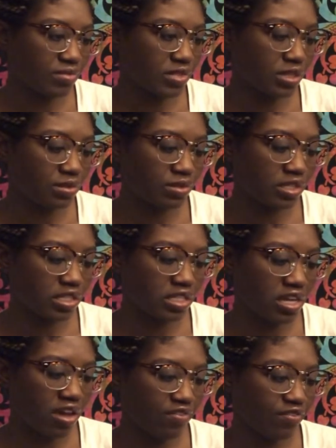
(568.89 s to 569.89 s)
it's, it's
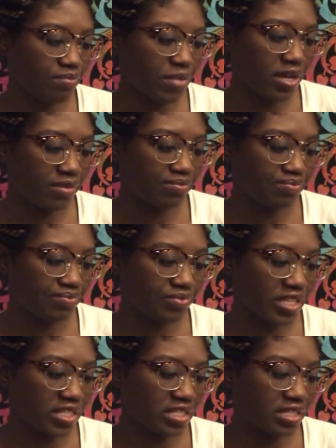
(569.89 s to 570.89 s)
tough, but
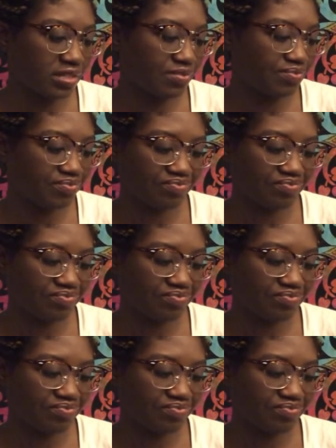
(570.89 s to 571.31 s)
that's,